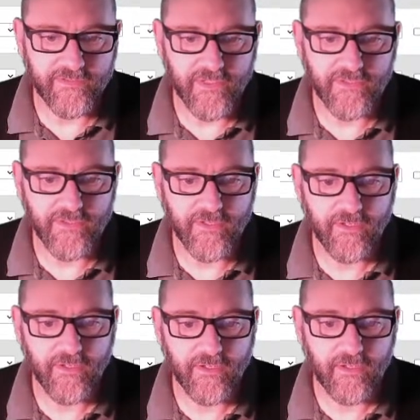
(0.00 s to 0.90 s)
integer,
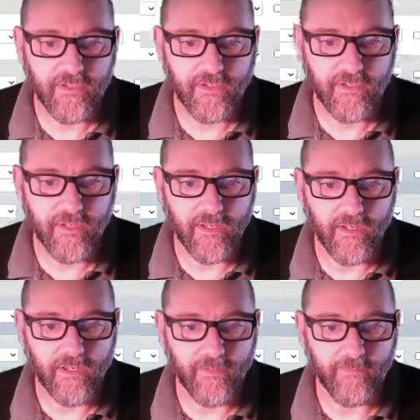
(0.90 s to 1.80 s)

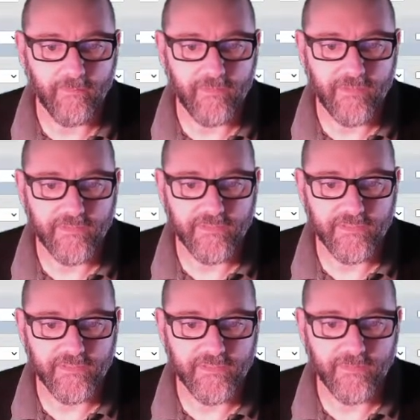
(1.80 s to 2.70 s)
and this
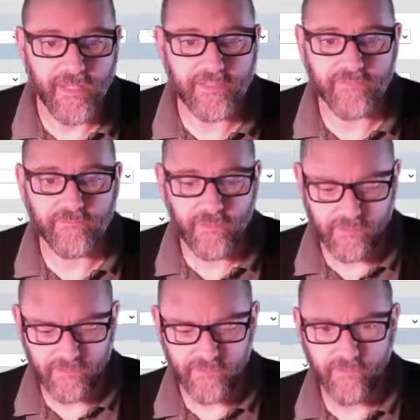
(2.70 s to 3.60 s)
needs to be as
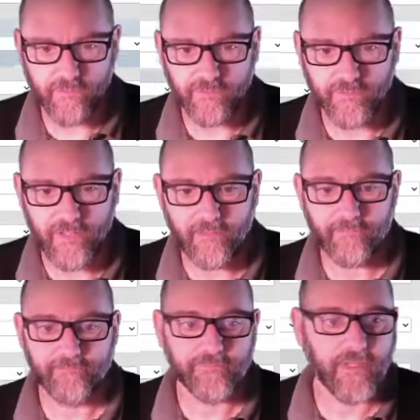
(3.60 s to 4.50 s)
defined 0 as well.
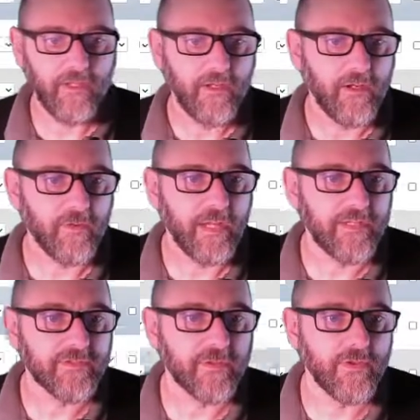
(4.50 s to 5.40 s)
Okay,
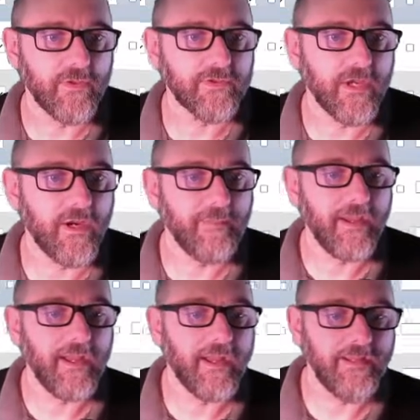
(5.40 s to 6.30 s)
so those are
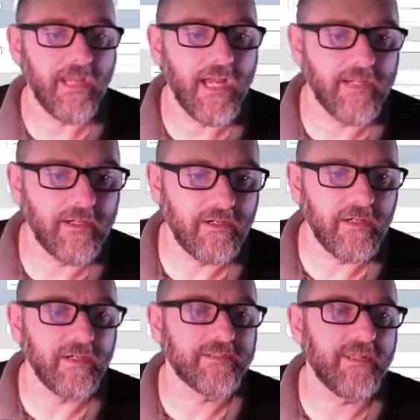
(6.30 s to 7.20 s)
my
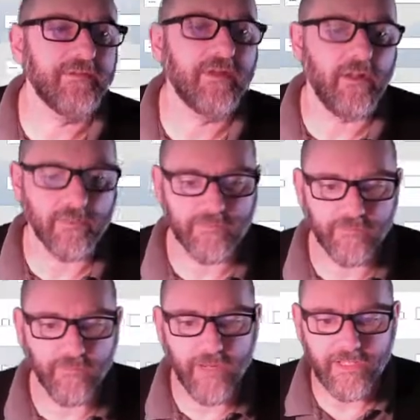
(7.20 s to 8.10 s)
7 columns of
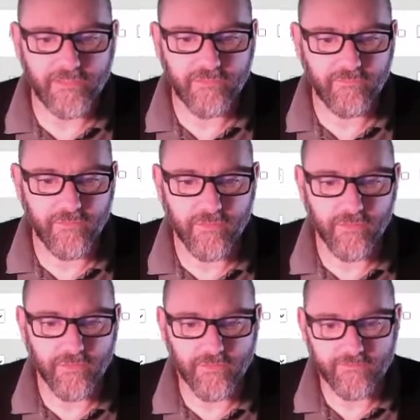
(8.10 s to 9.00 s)
grades for the
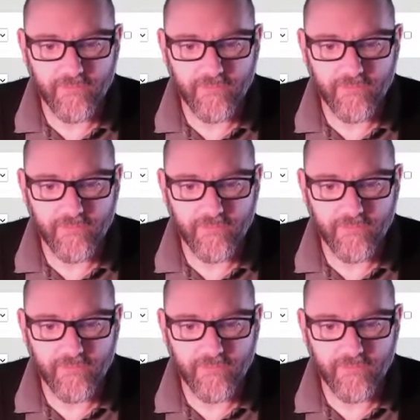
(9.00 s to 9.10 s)
course.